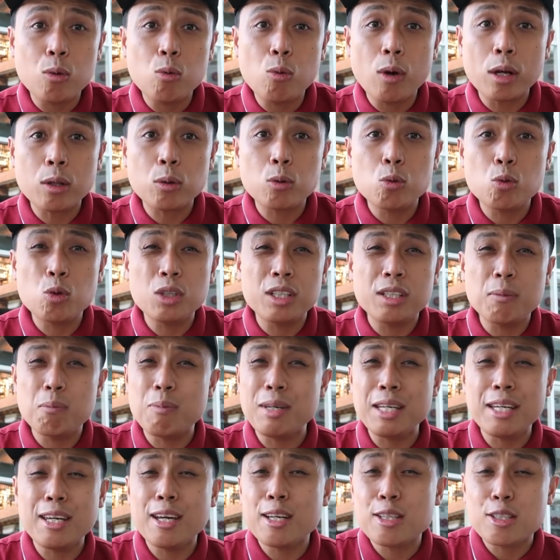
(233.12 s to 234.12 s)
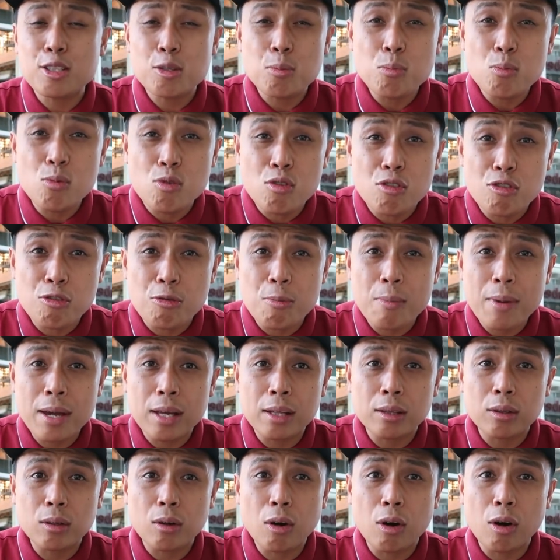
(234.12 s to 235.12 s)
what would be its
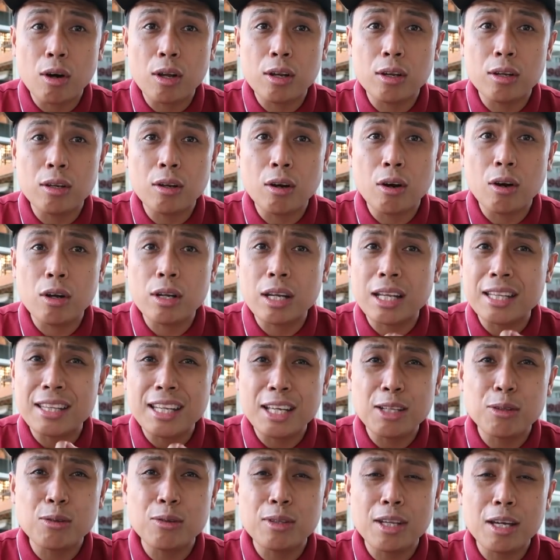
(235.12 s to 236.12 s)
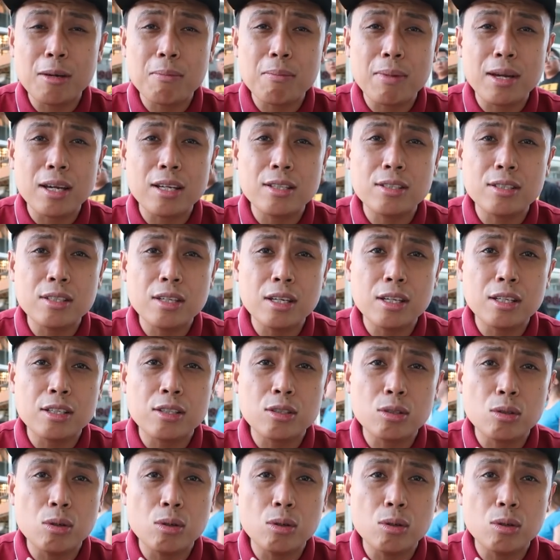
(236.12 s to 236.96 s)
movement on a day-to-day basis.